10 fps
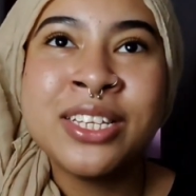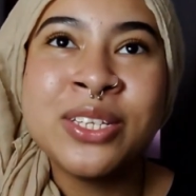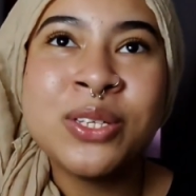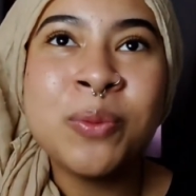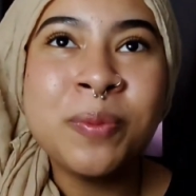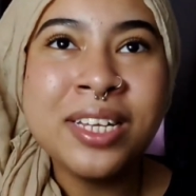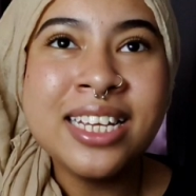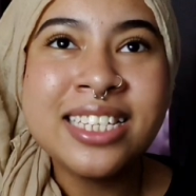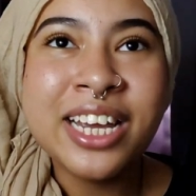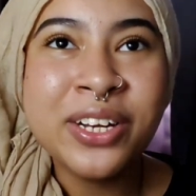So
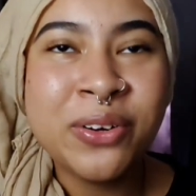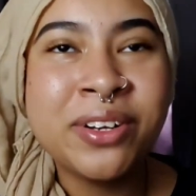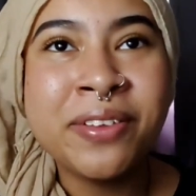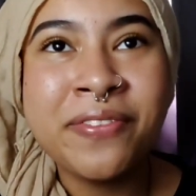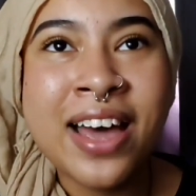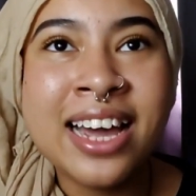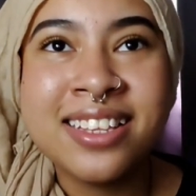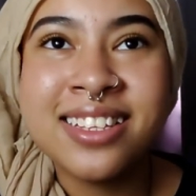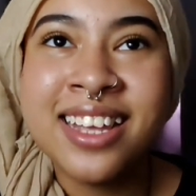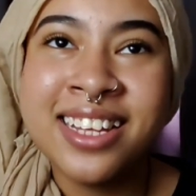please ignore the
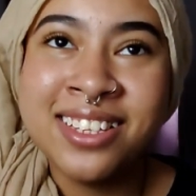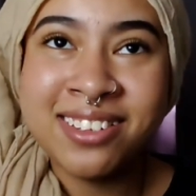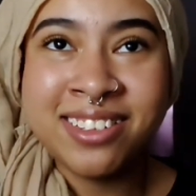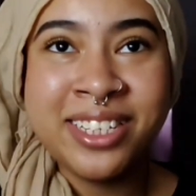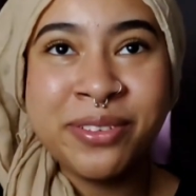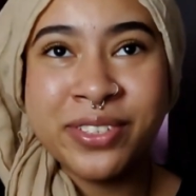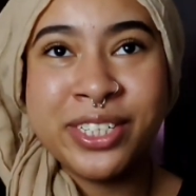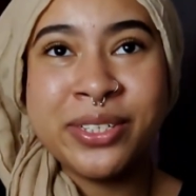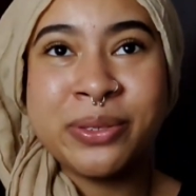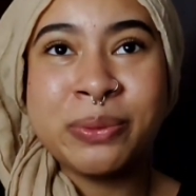fact that in the earlier
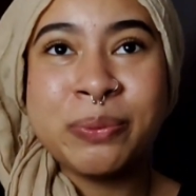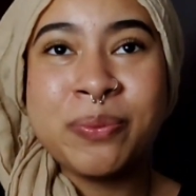video,